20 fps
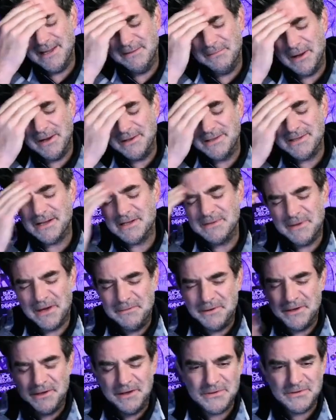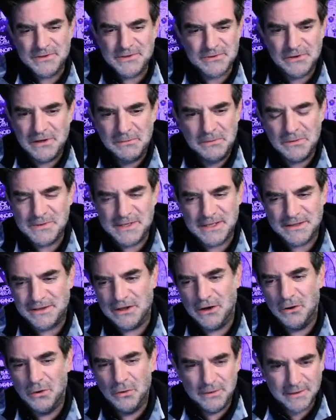I talked about him in another stream. He was like the
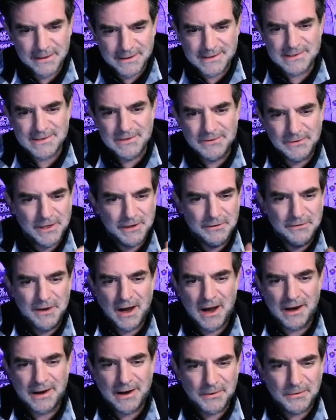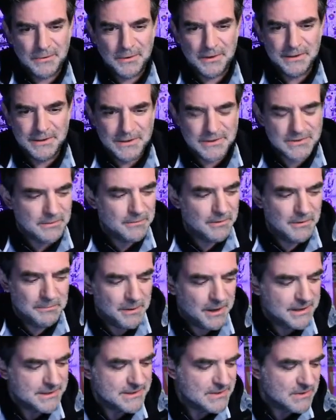only studio knockout quality drummer in
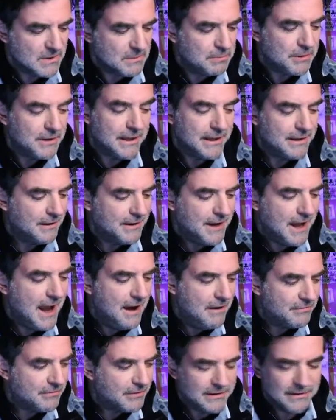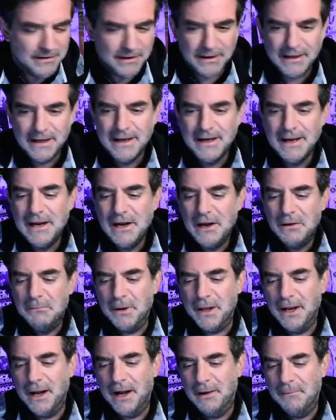Boston, so he played on everything.
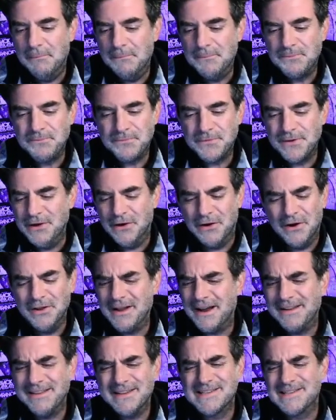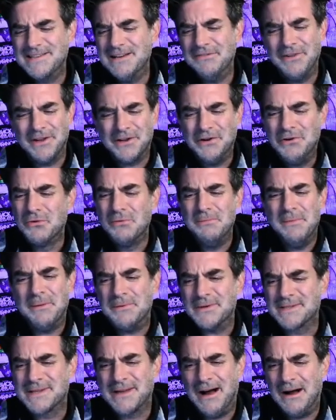But you know, a lot of this stuff, like who
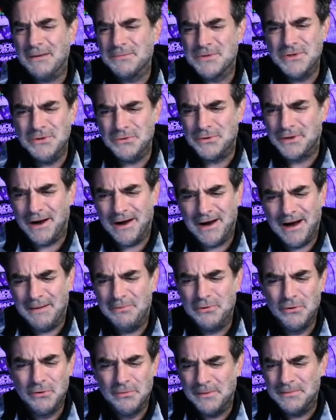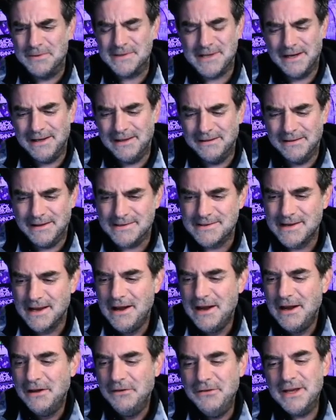remembers Cop Shoot Cop? Who remembers any of this?
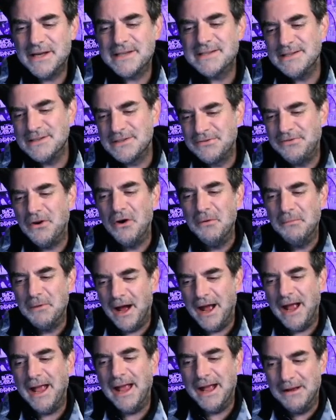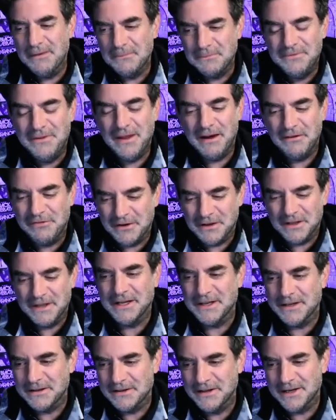Nixon's Foma, I am definitely
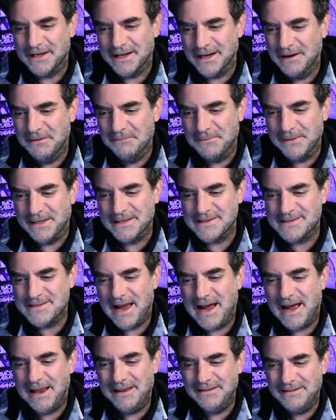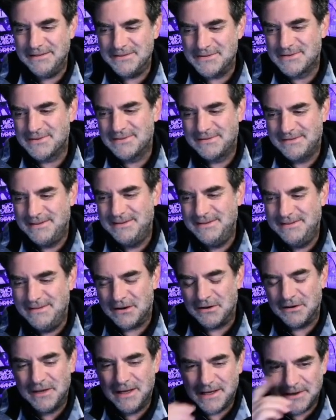going to look up, because
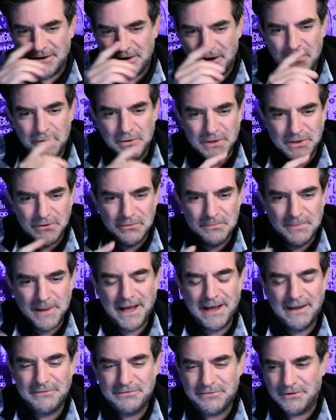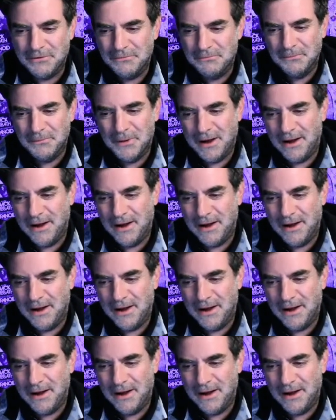they're like an OU band from